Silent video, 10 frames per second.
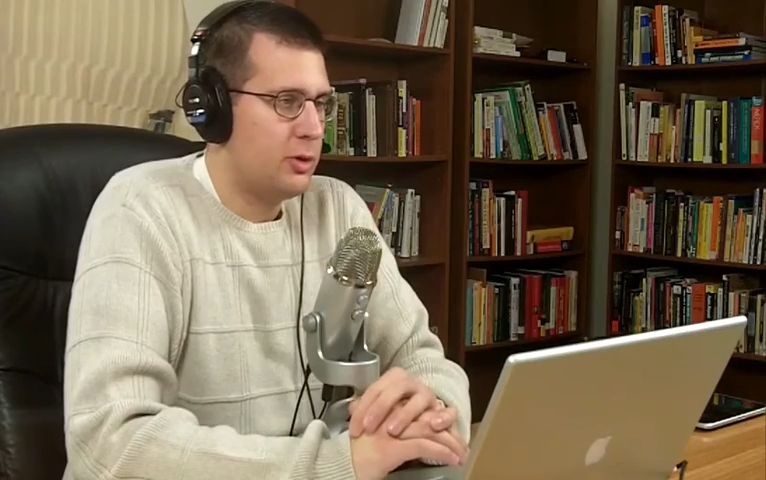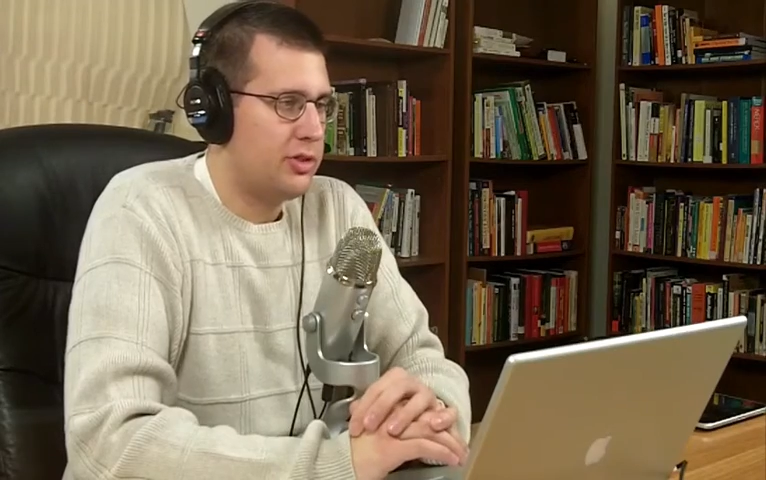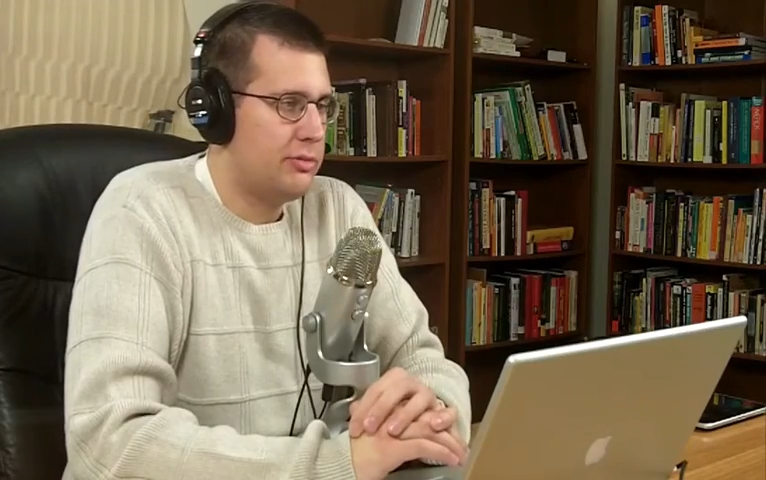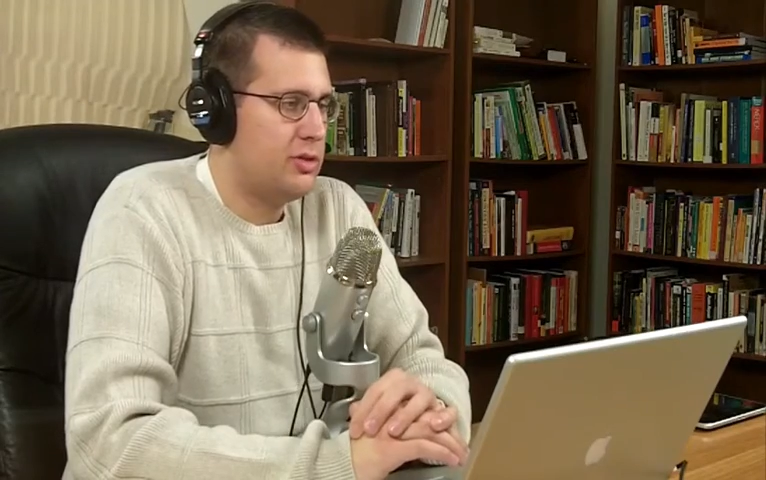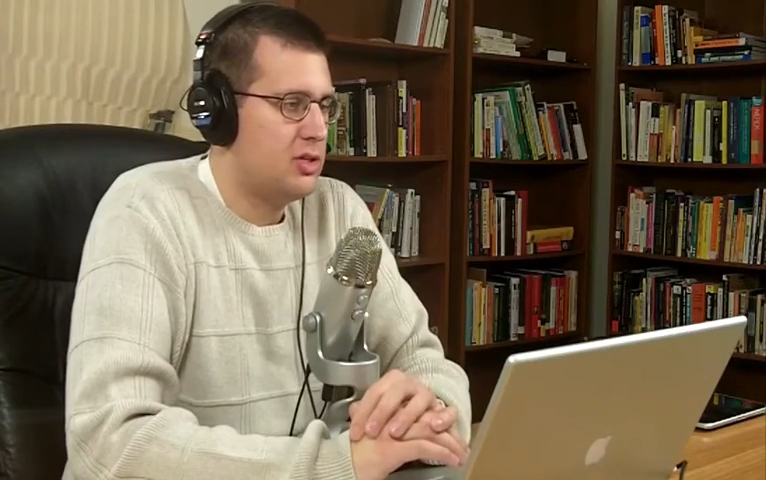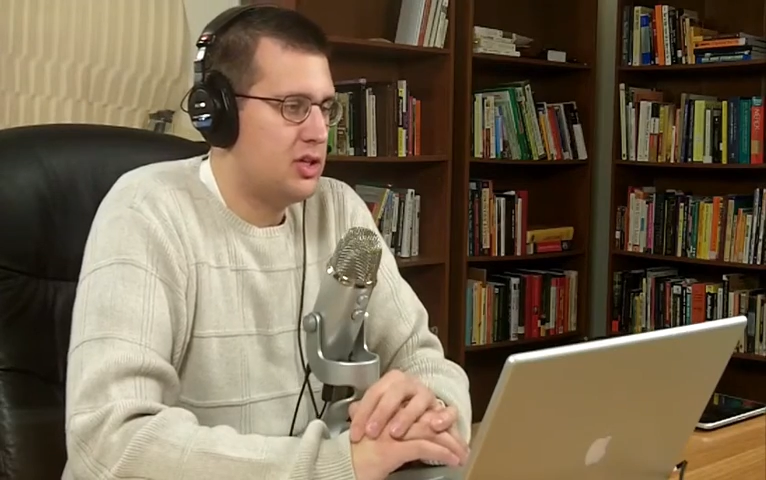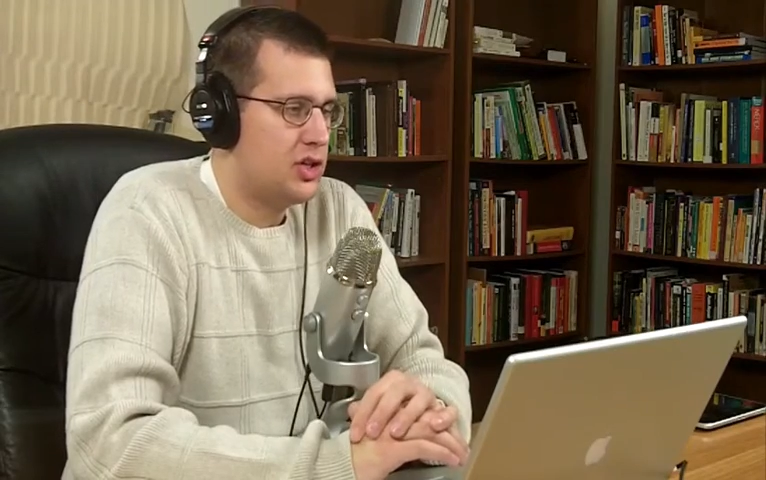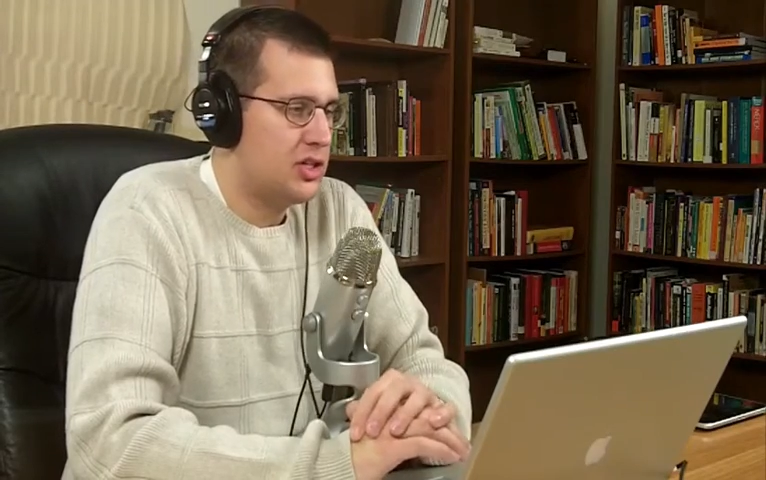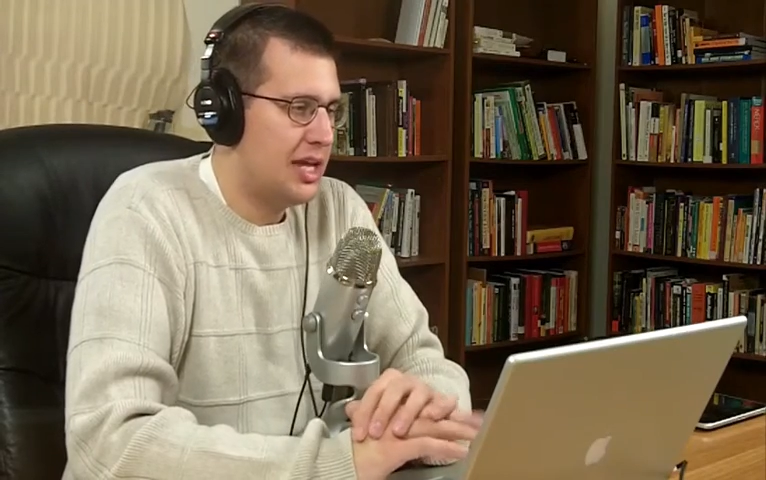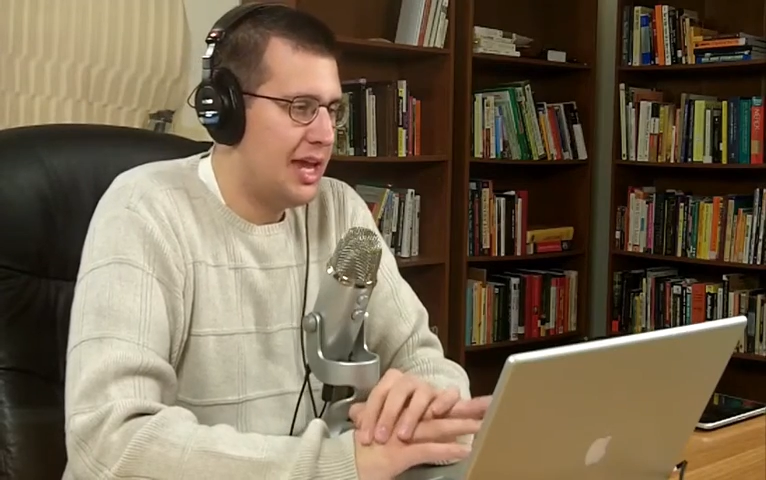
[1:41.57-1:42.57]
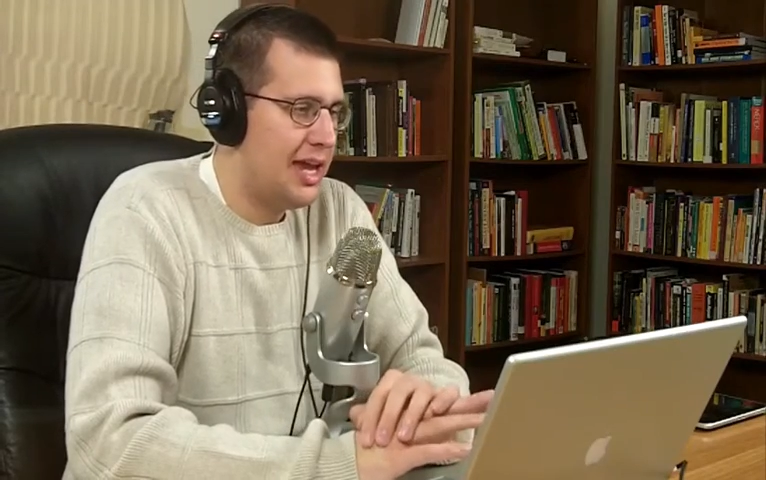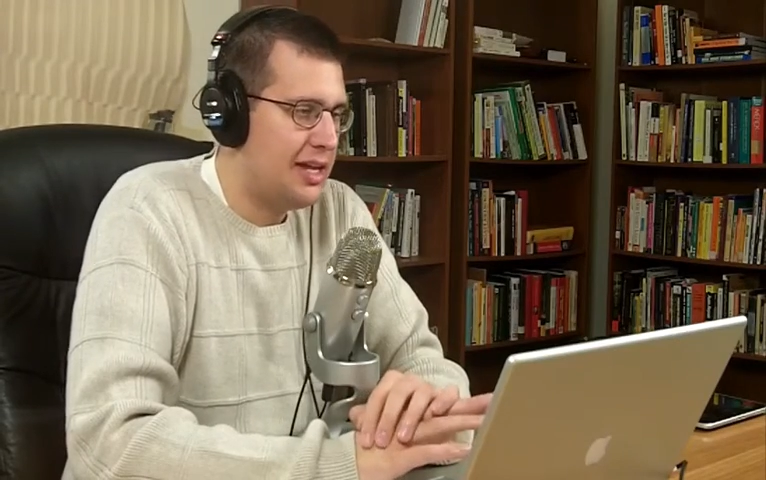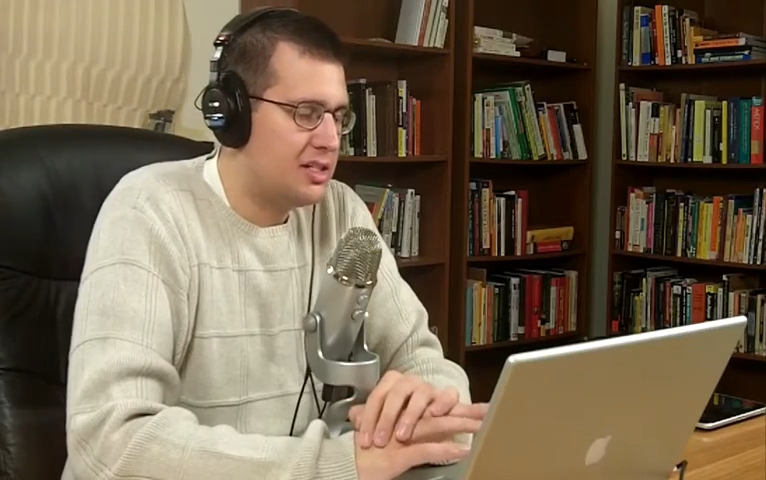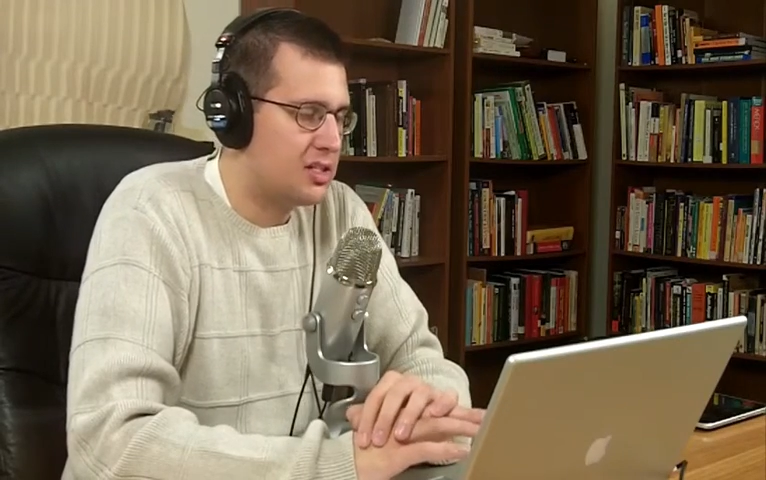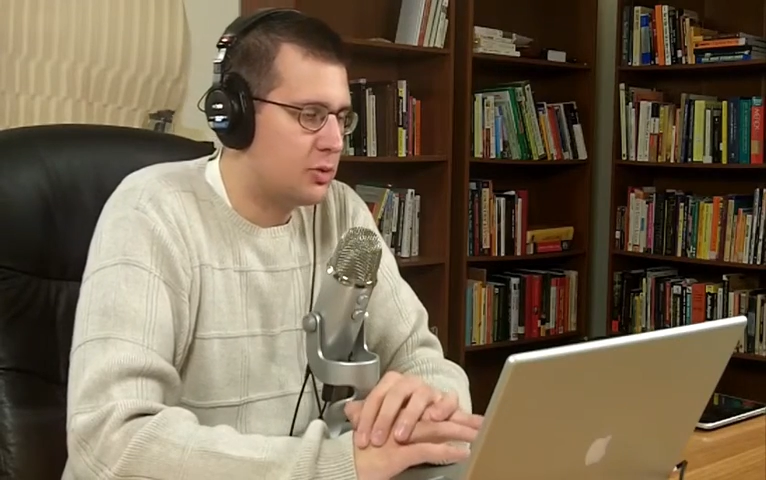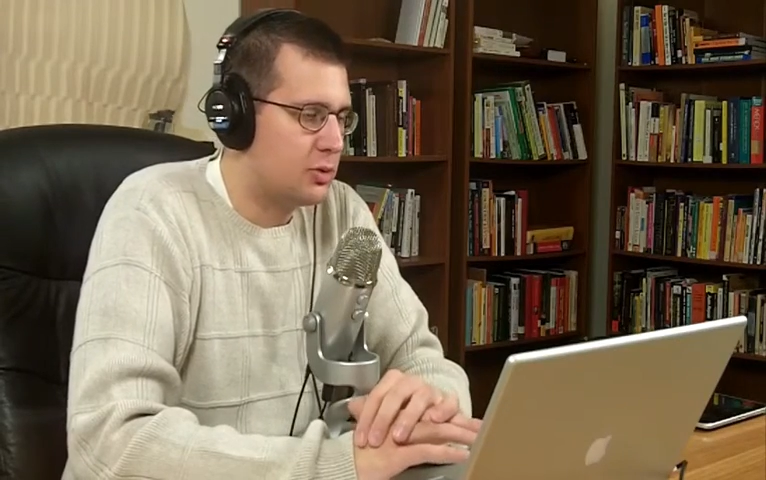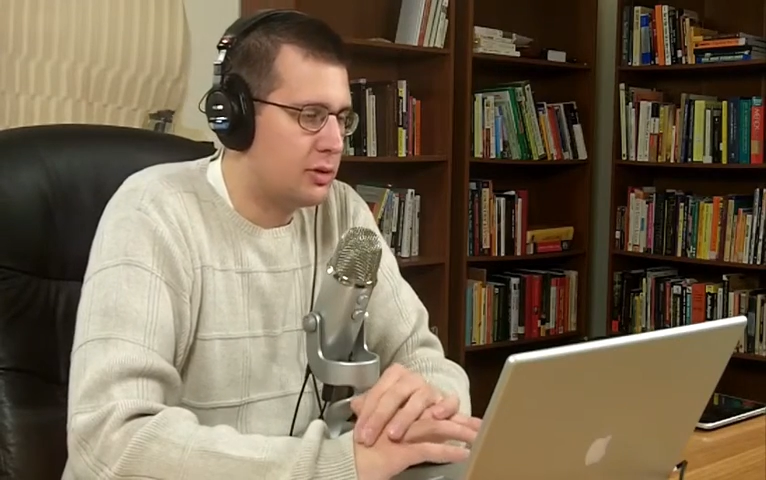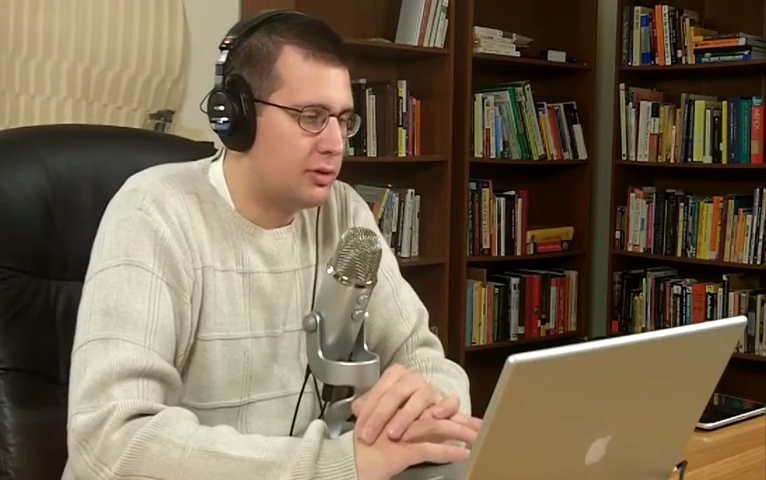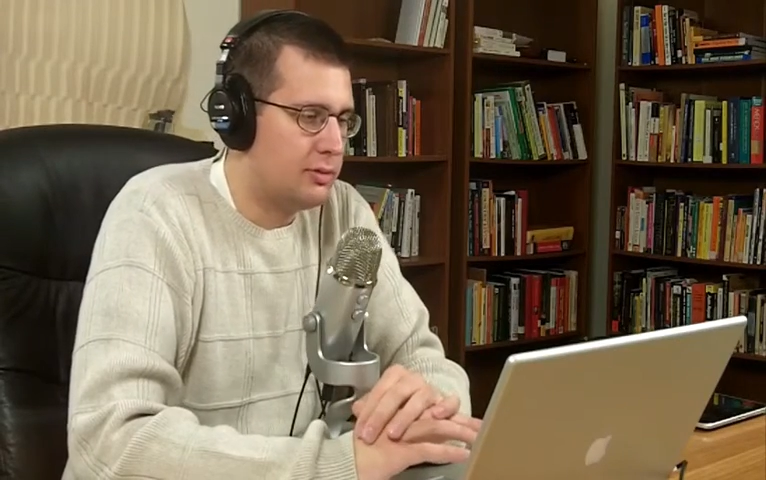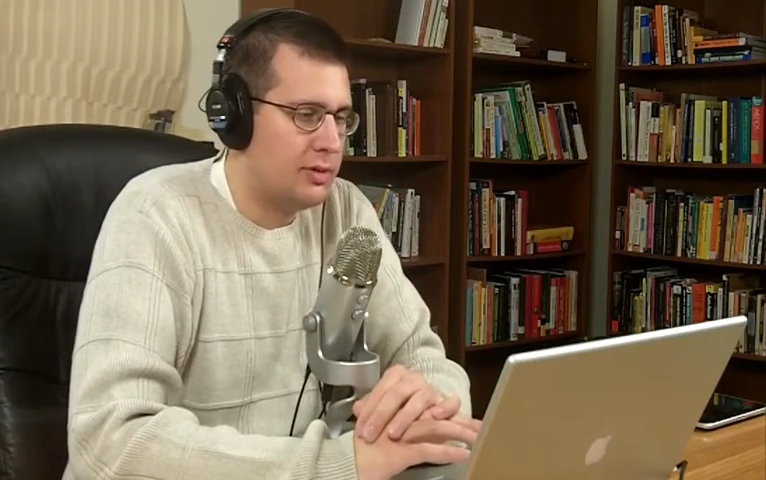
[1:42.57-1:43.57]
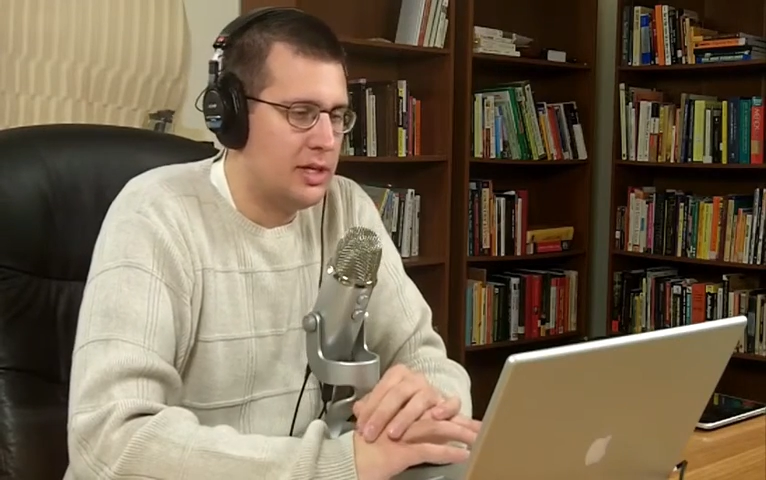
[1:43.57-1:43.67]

what the musicians ate or